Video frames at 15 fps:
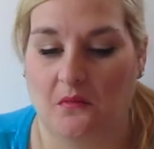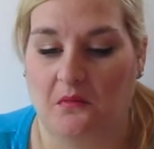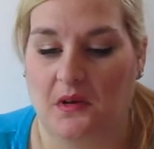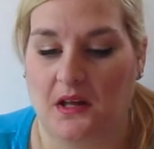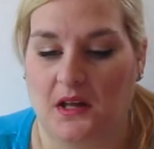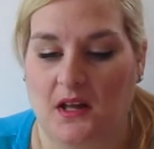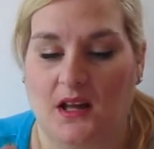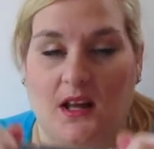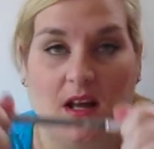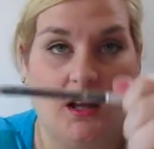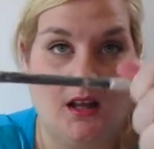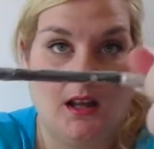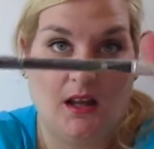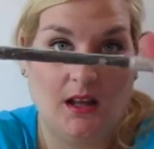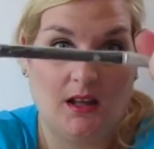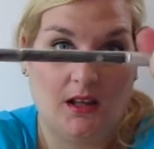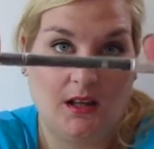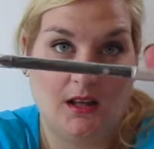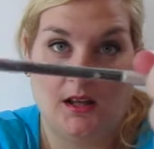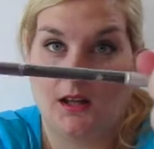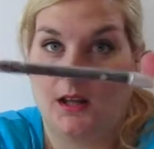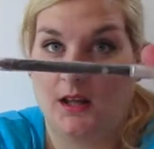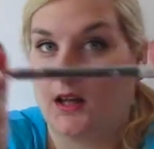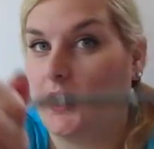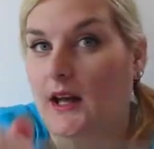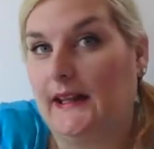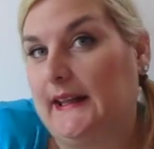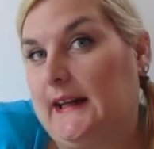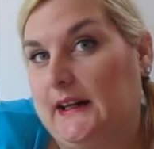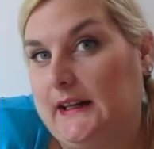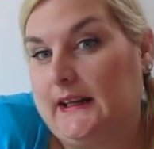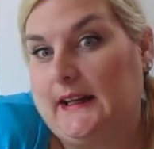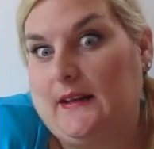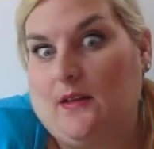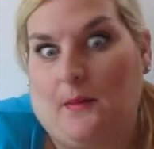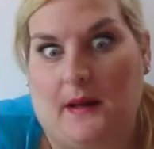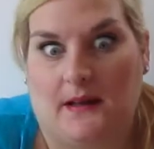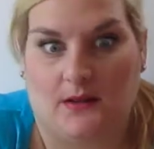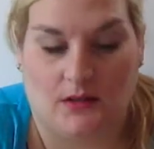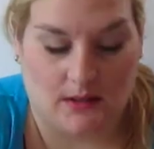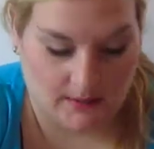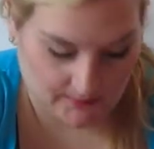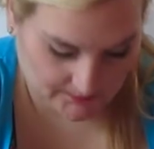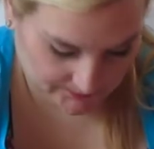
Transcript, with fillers: But I can't get it out of the packaging.